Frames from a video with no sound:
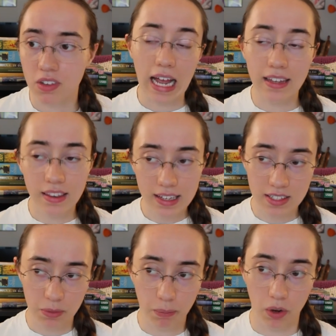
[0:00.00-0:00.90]
In
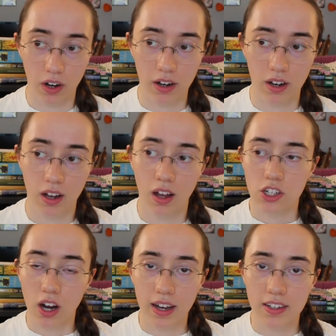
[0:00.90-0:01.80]
this book,
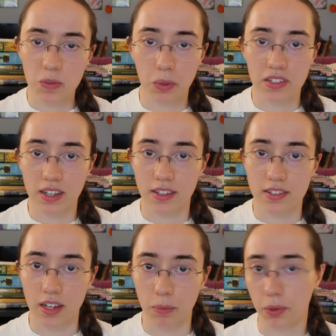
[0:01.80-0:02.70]
Dawkins
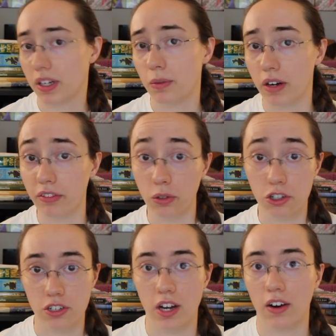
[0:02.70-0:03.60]
presents a pretty
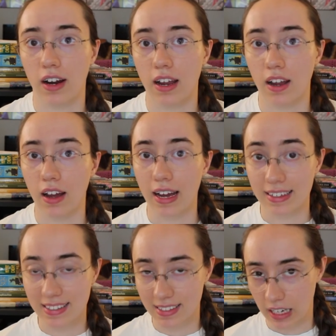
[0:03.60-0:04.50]
revolutionary
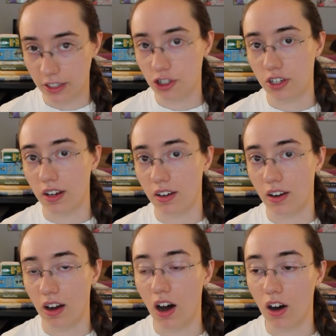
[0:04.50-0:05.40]

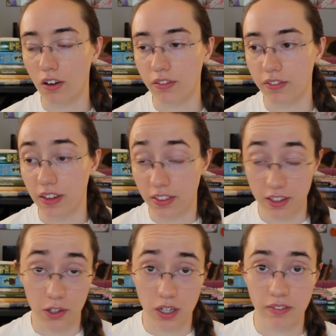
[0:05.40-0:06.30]
extension of the
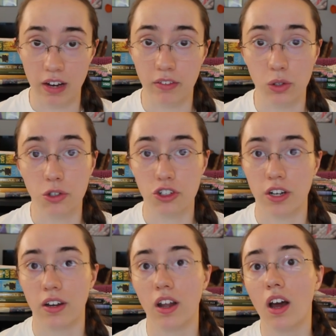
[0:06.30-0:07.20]
theory of
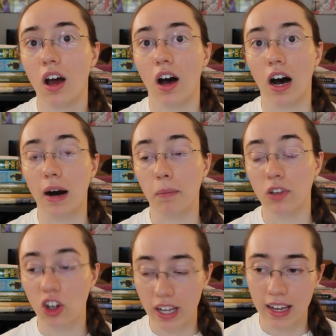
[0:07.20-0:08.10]
evolution, um,
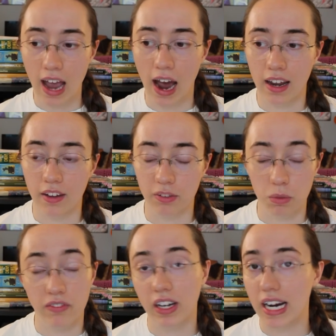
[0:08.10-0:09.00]
looking at it from
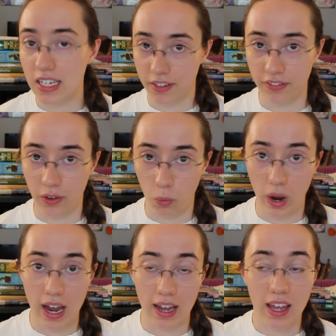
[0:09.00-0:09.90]
a very different
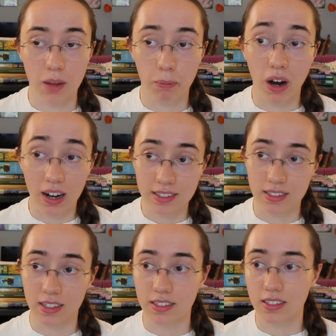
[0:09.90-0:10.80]
way. He
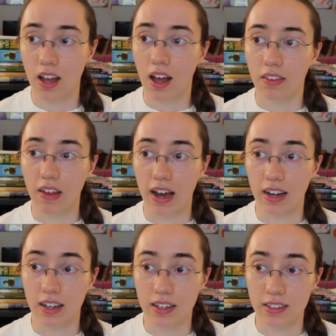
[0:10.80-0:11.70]
posits that
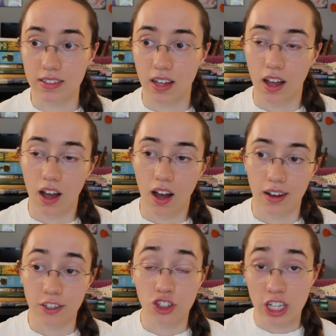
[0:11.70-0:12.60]
it is
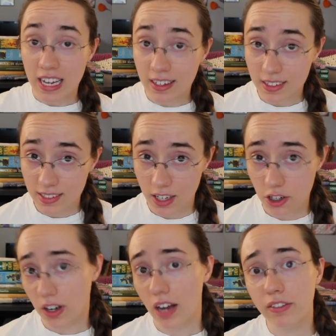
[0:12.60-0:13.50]

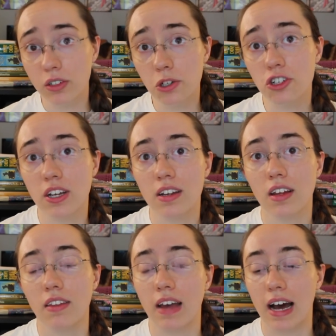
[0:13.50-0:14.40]
gene-centered evolution,
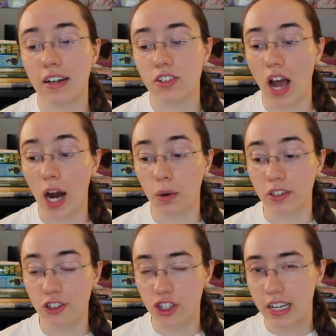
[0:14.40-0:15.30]
that our
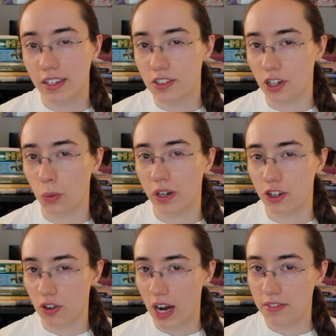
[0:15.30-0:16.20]
genes are what
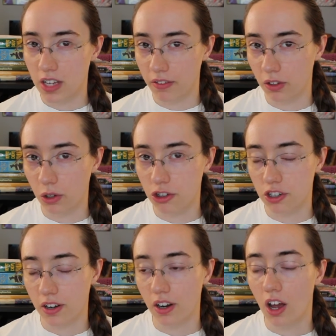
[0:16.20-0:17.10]
drives
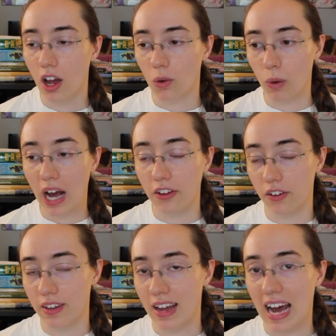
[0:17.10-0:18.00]
evolution rather
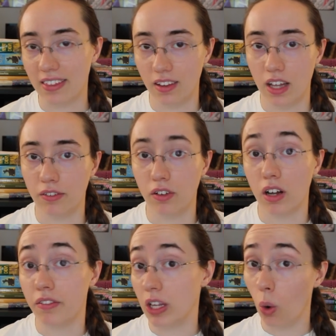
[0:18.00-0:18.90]
than at the level
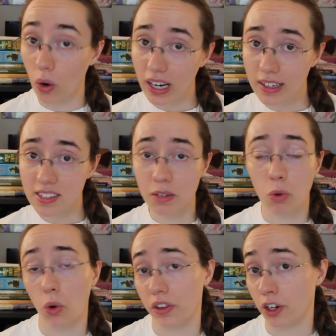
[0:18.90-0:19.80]
of the organism
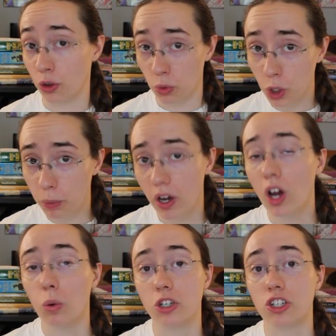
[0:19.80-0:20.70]
or the group,
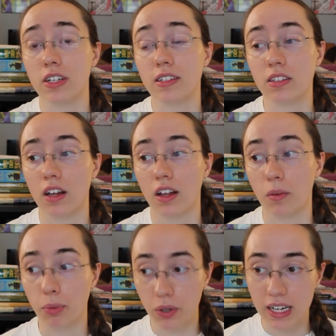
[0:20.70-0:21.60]
which is a
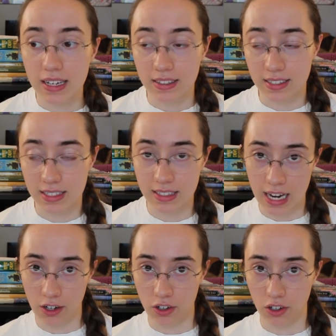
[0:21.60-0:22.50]
pretty
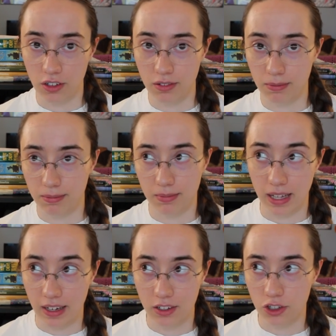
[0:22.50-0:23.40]
standard
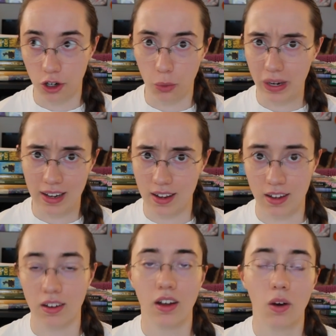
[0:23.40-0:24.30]
like
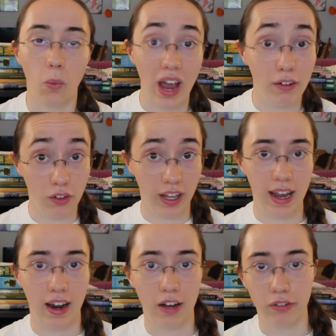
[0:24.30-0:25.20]
Darwinian way of
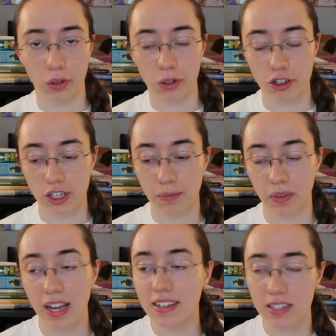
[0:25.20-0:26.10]
looking at evolution.
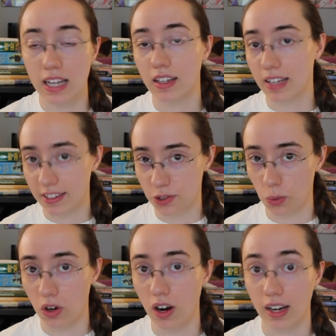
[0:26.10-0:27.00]
He's saying that that's
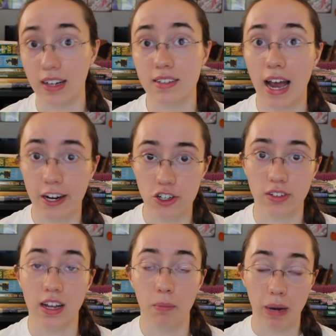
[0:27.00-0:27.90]
wrong and it's
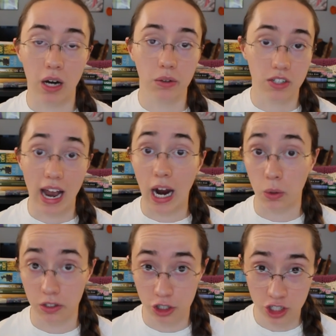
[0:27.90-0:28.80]
actually about
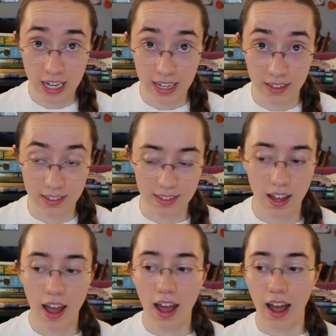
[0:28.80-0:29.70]
our genes
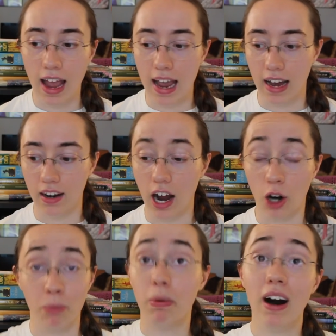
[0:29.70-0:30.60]
and
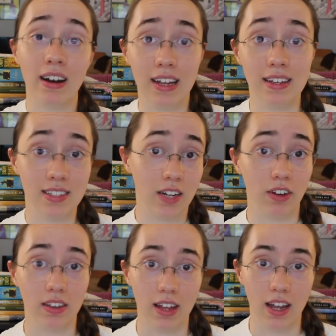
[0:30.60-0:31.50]
our bodies and
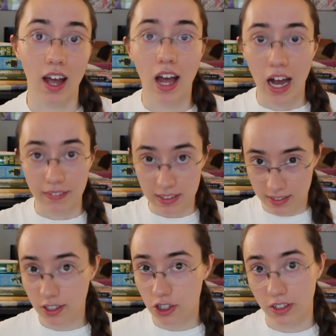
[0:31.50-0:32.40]
everything have
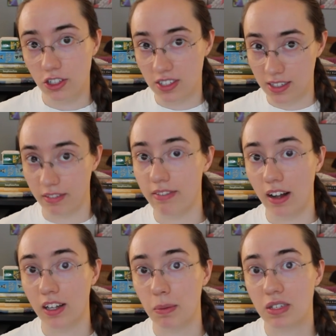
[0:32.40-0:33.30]
essentially just
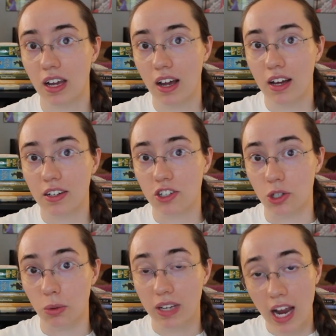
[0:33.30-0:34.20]
developed
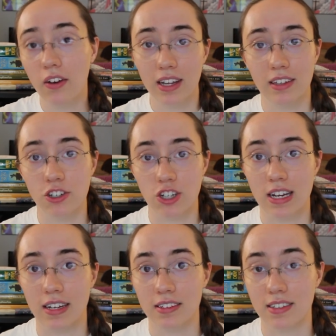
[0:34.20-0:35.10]
to carry the
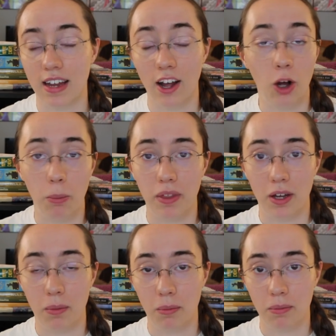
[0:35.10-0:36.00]
genes and help
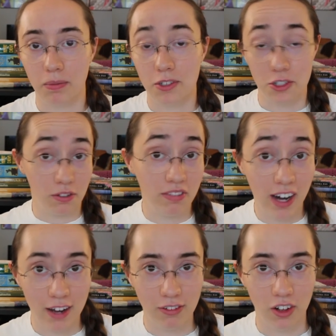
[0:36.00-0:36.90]
them
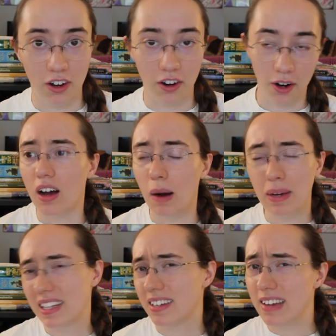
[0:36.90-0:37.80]
survive longer. I'm
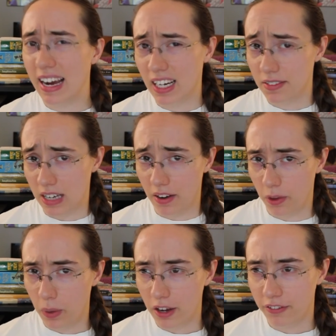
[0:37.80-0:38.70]
gonna get the negatives out of
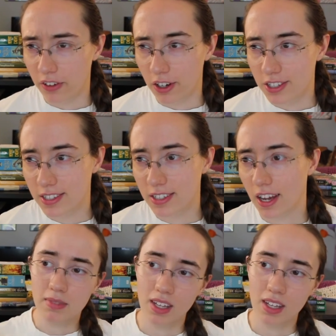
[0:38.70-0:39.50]
the way first.